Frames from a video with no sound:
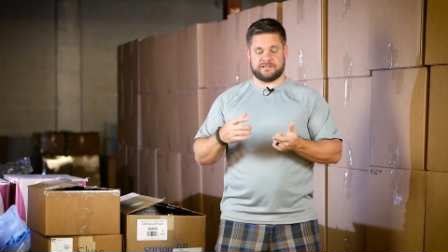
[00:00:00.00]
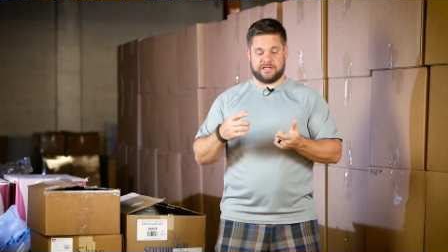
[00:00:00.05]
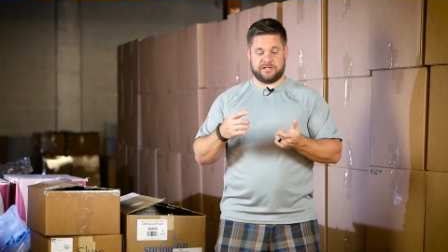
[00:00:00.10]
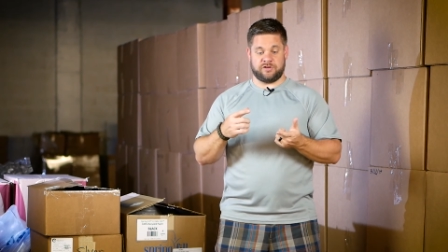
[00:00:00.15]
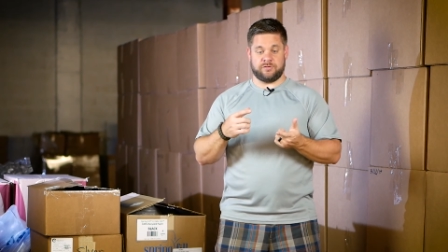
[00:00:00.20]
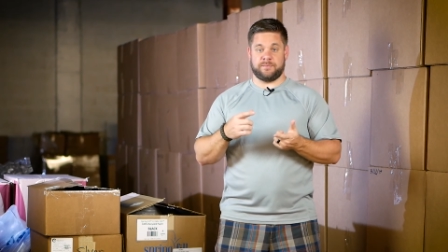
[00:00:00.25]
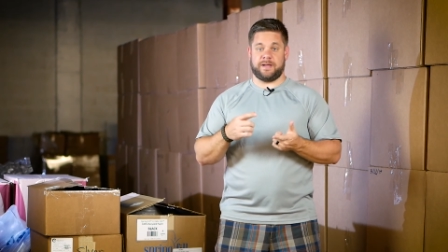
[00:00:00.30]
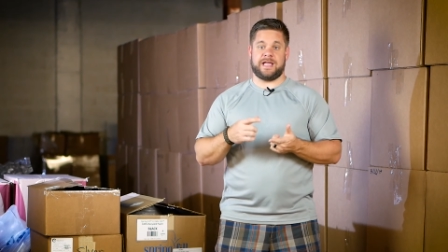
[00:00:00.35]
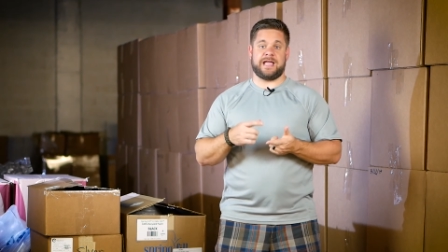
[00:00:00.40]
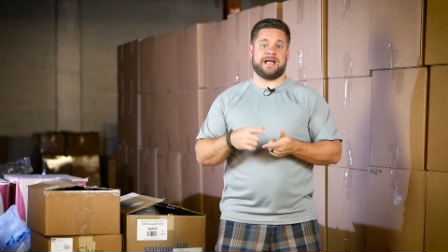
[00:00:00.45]
that
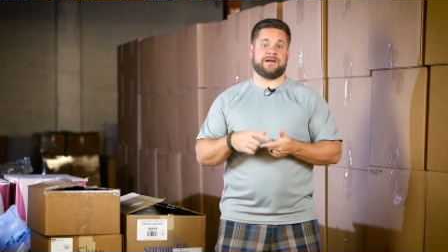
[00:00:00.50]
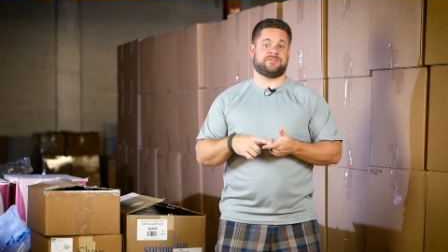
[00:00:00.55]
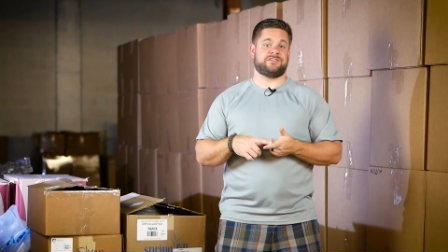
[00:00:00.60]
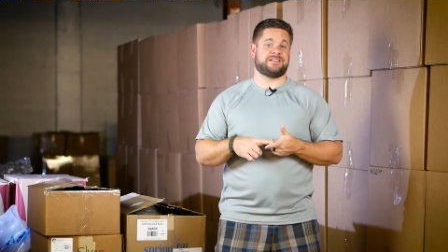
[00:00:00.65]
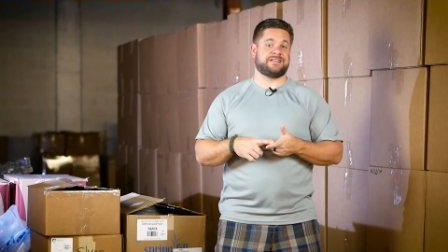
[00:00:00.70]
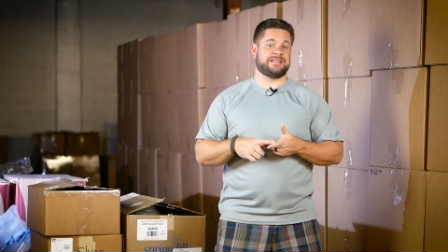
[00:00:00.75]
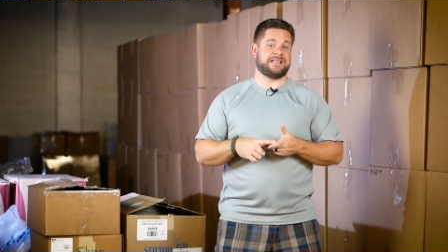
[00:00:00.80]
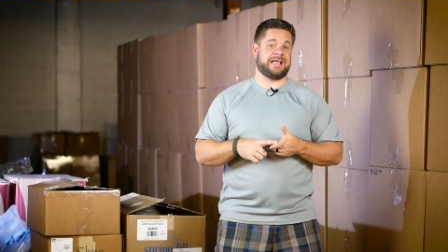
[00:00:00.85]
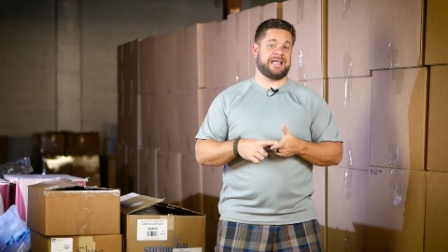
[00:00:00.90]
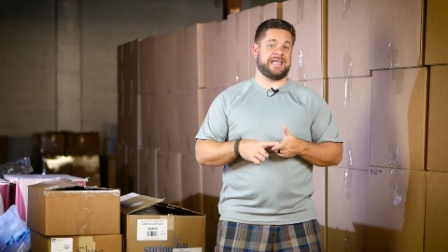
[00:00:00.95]
you may have a
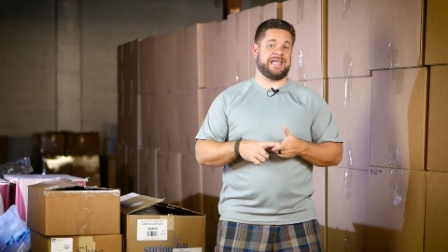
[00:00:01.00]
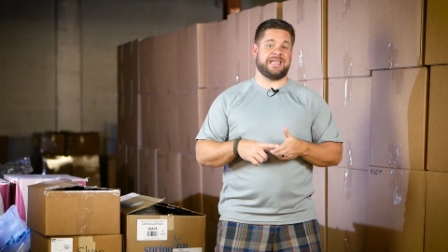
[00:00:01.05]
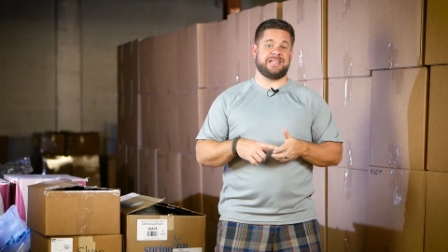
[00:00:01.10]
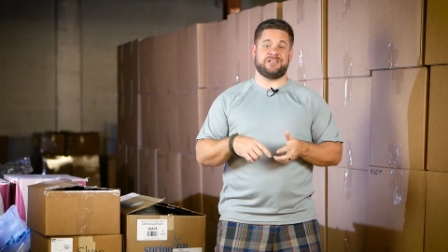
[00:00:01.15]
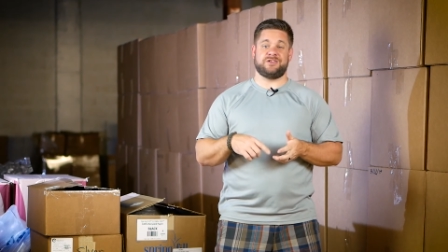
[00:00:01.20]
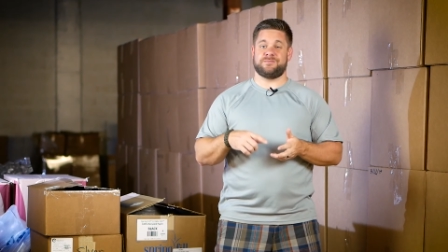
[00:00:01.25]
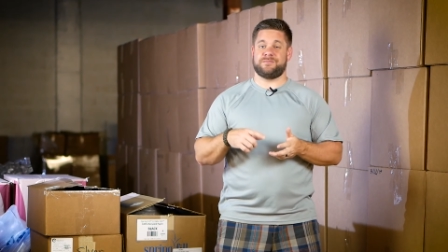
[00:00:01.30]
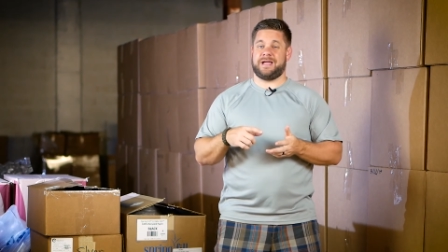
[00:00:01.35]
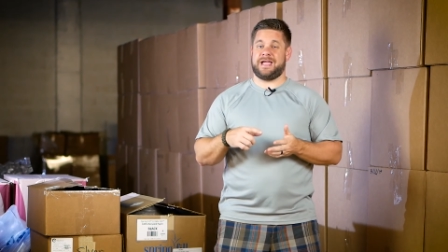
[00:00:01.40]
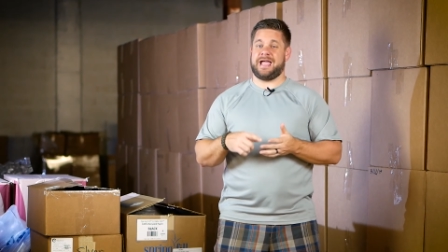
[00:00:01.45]
delay and
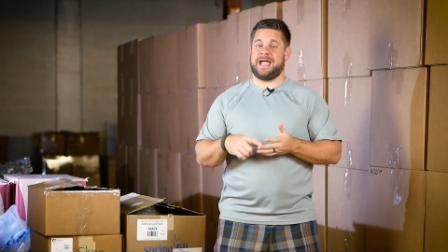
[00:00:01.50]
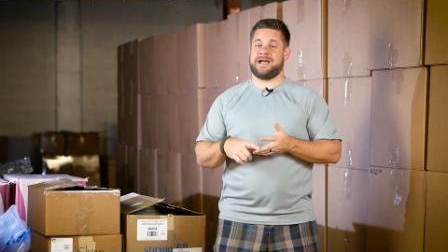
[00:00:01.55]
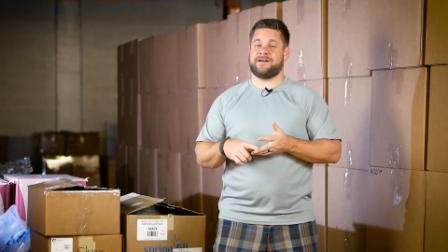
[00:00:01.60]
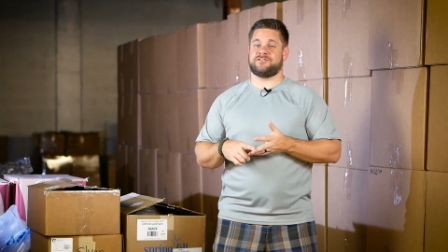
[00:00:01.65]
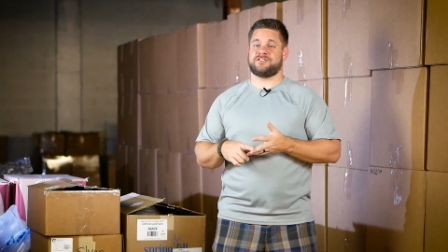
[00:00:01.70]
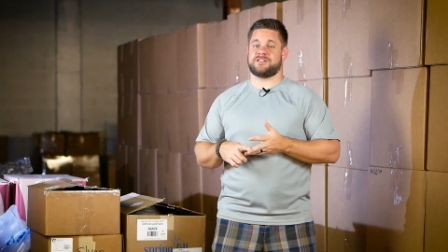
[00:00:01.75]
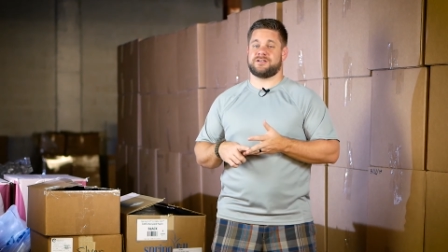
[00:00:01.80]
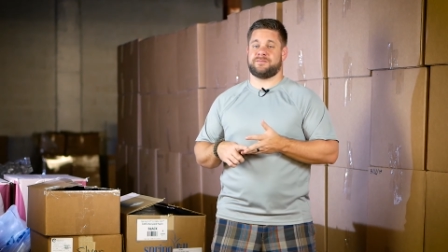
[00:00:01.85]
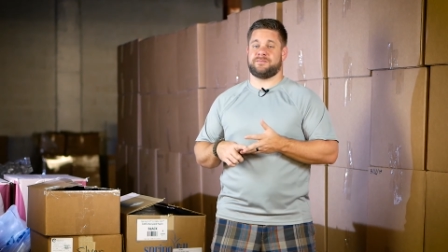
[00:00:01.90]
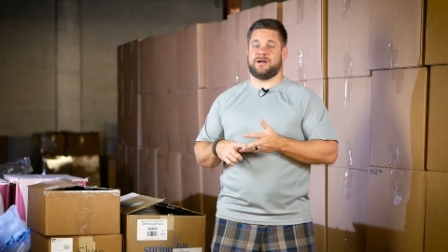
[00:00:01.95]
you may
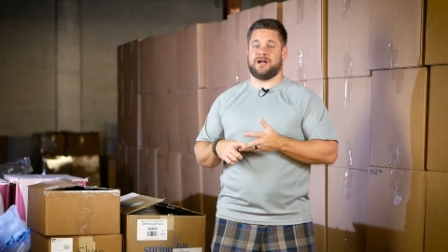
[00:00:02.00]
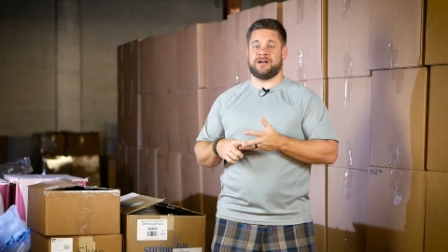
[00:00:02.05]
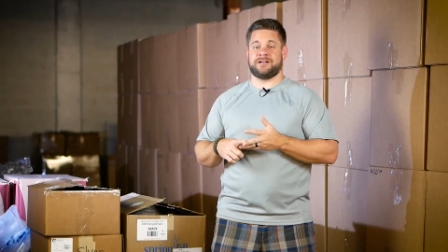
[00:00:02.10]
have some